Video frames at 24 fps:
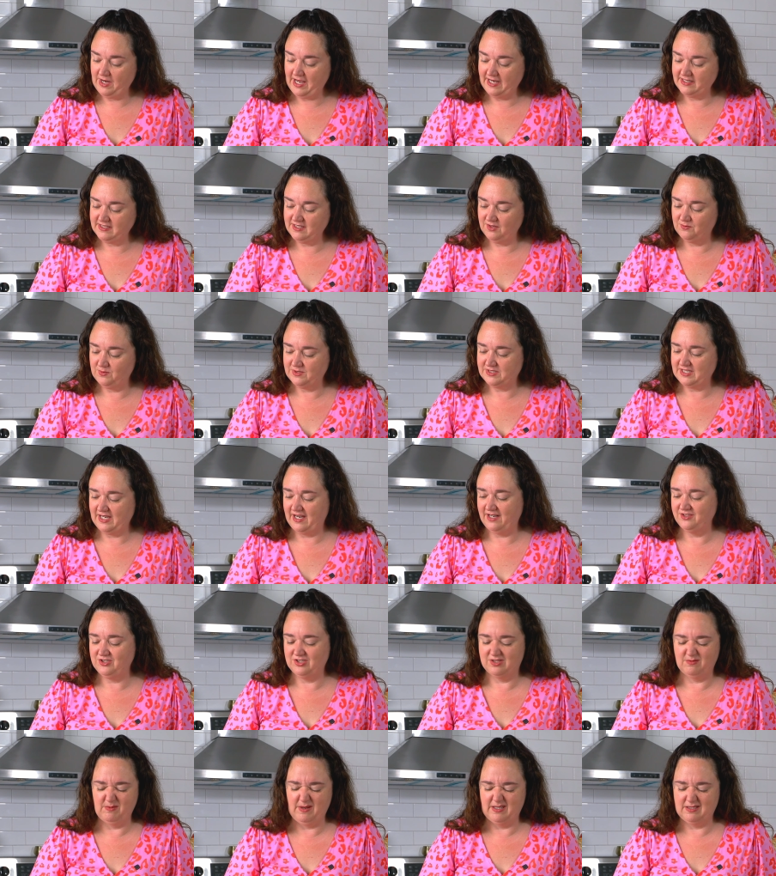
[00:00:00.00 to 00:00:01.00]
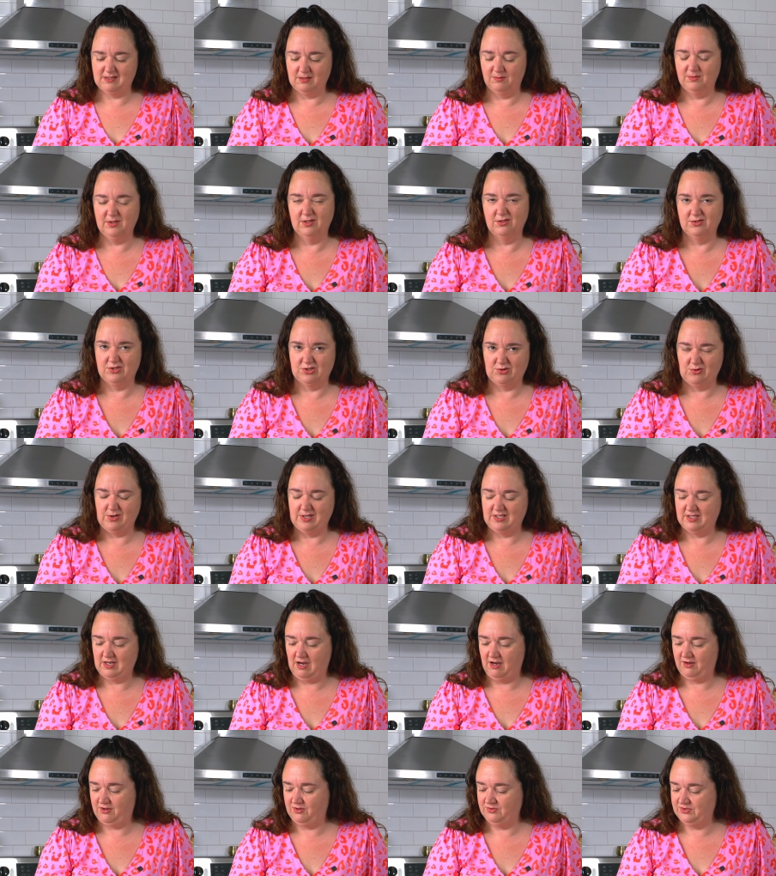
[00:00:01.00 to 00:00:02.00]
what I did was I just made some little street
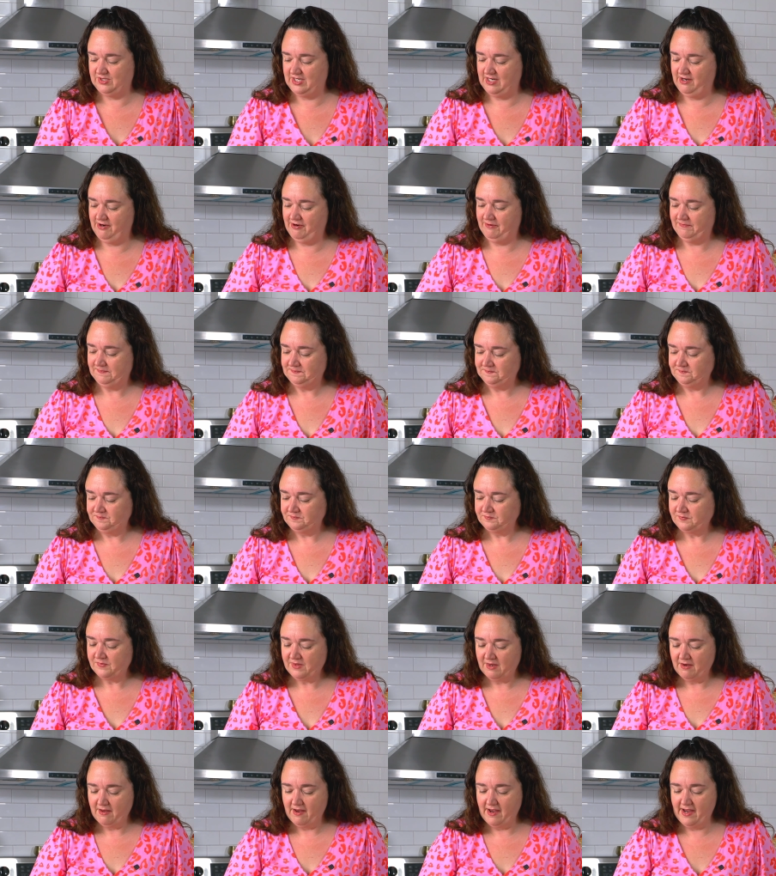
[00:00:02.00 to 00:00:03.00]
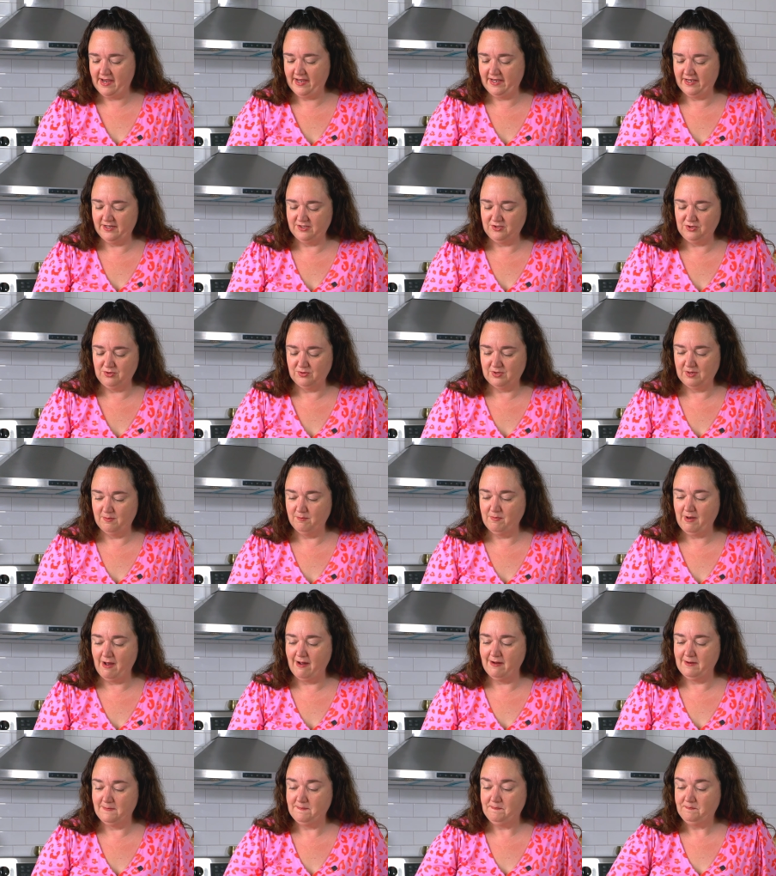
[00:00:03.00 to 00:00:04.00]
tacos here, and you can
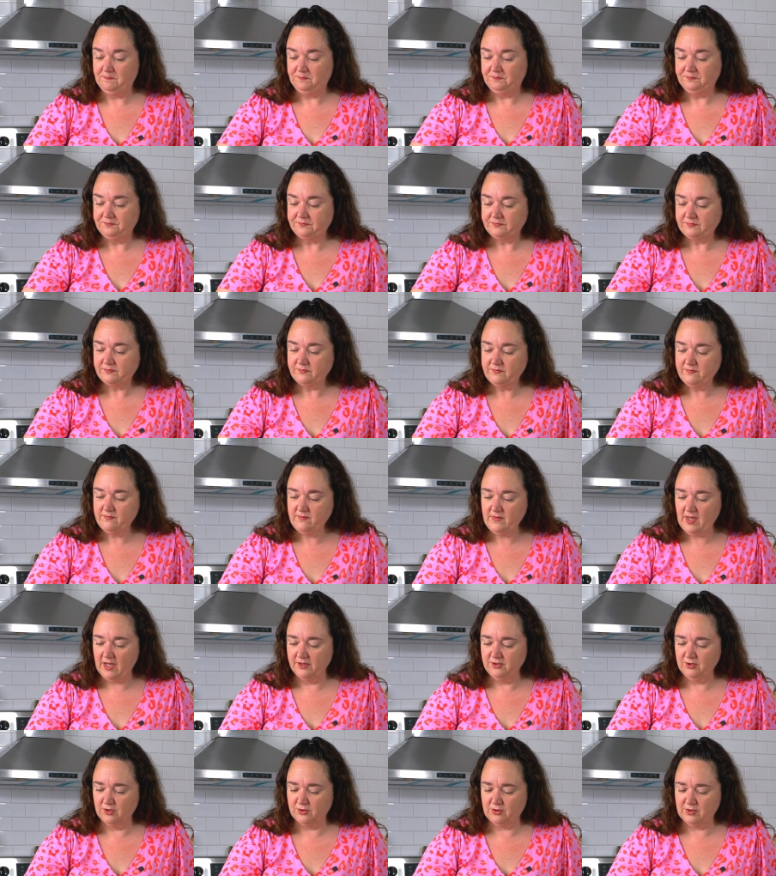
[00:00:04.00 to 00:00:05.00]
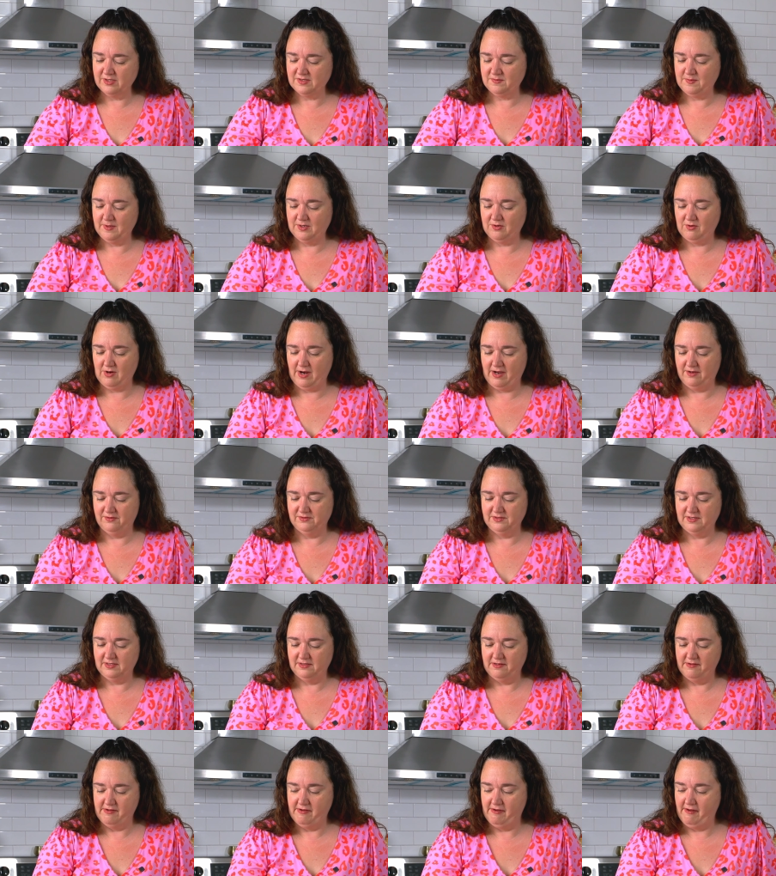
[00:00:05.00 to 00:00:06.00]
pop your crispy crowns
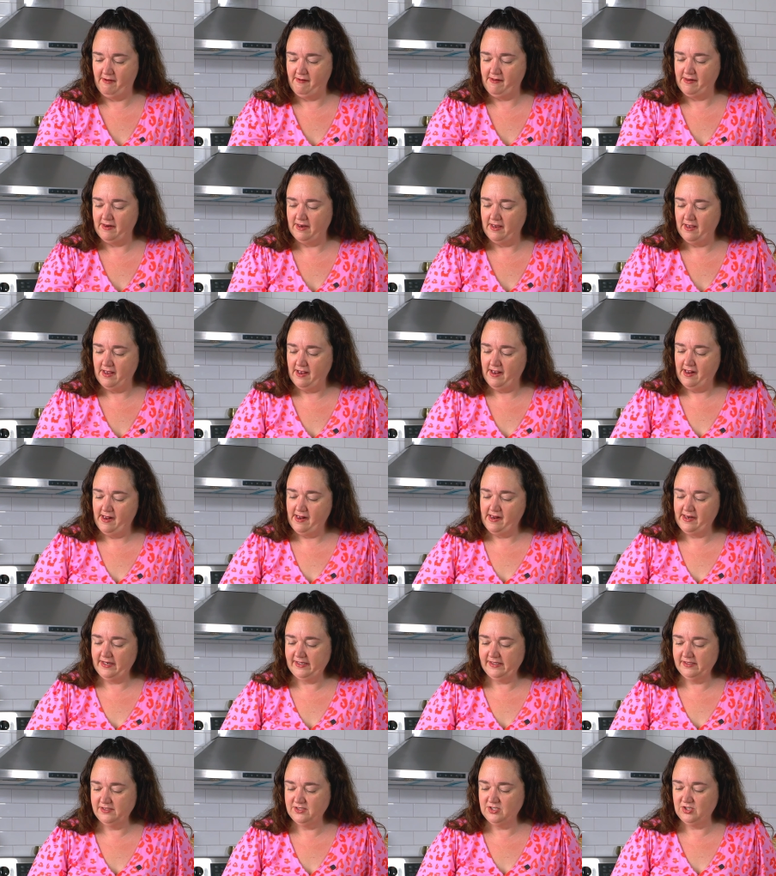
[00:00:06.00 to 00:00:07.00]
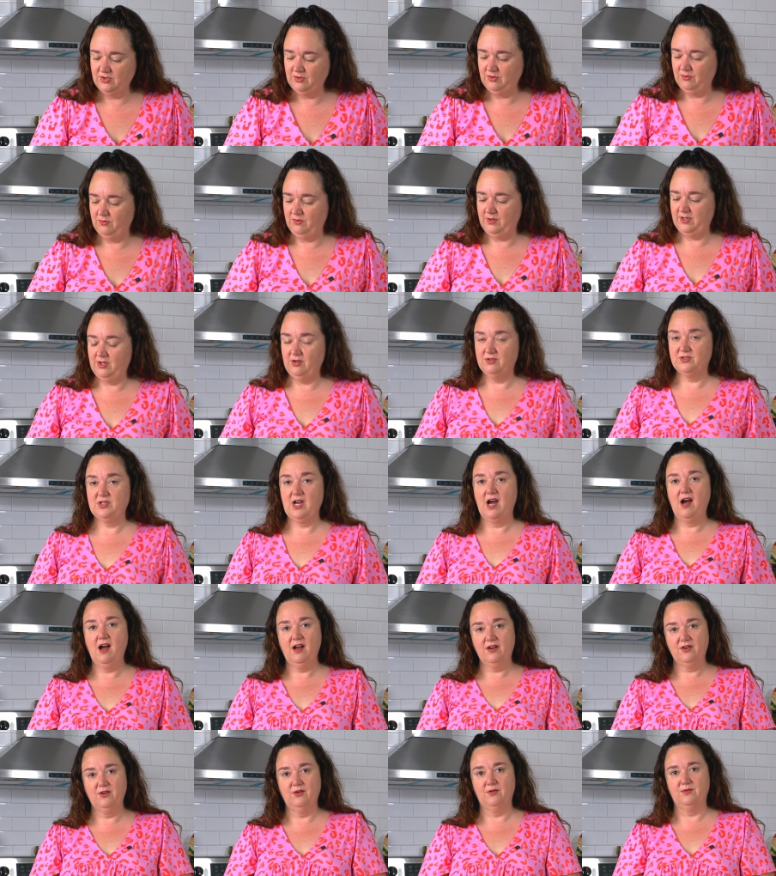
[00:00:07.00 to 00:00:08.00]
into your
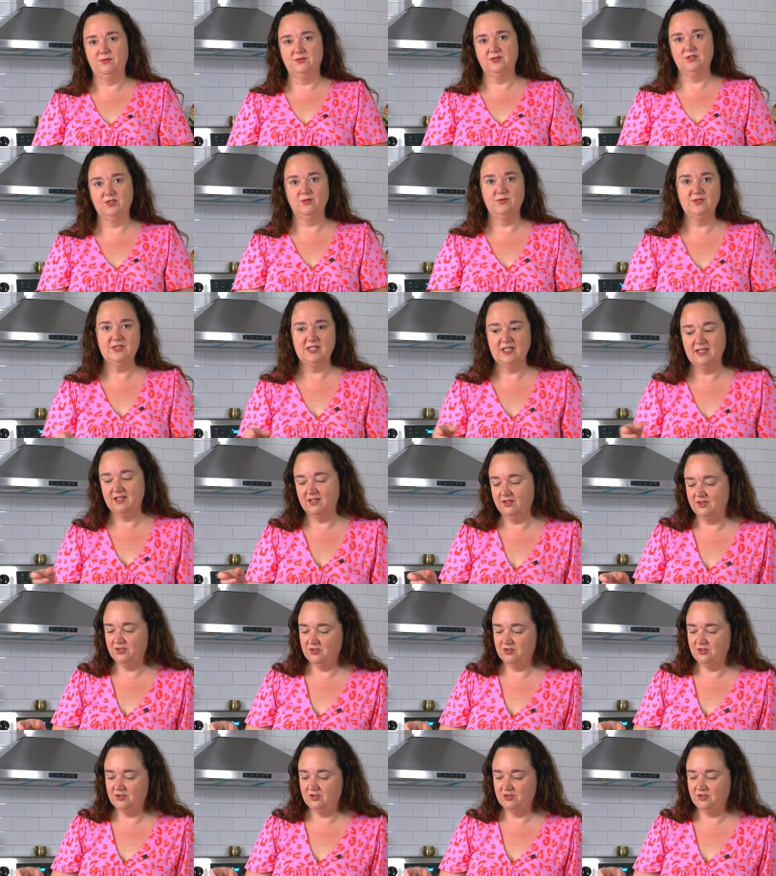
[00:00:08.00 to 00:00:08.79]
tacos. So it's like a